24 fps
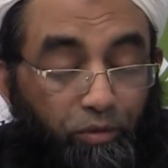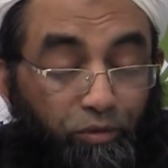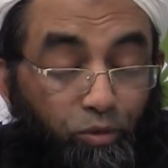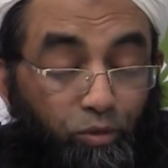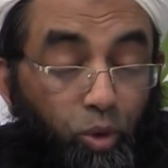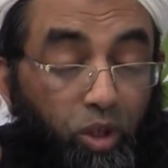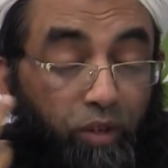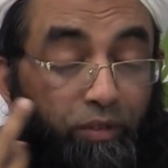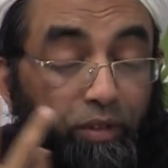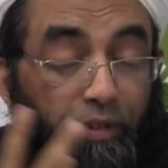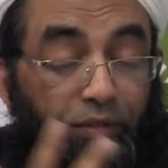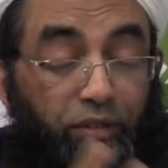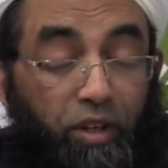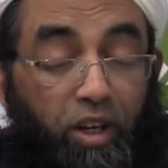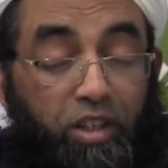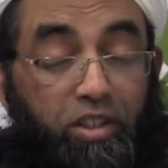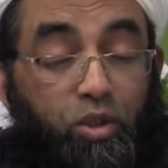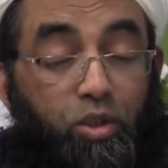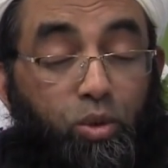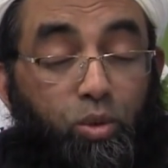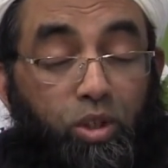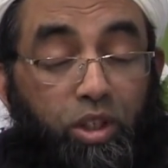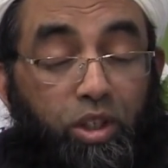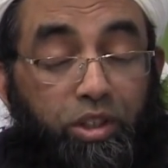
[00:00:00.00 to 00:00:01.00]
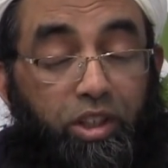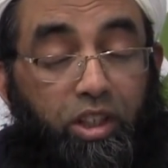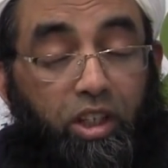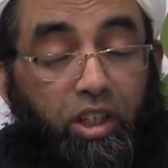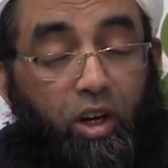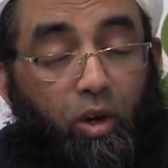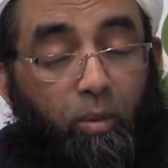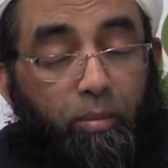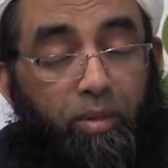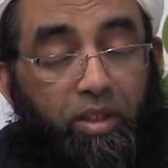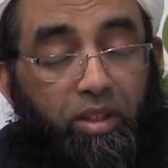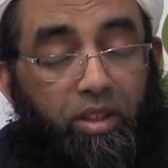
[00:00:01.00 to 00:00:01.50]
one of the first student in
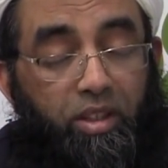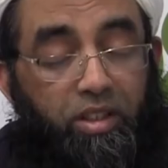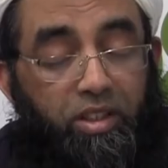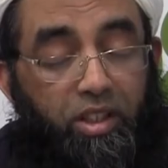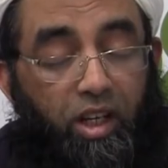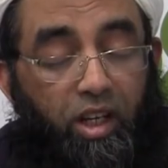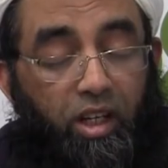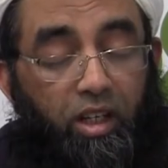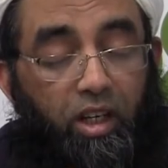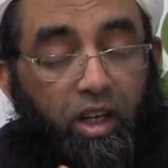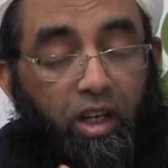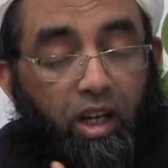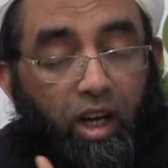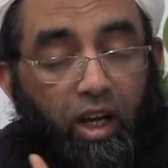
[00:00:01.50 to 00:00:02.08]
our madrasa,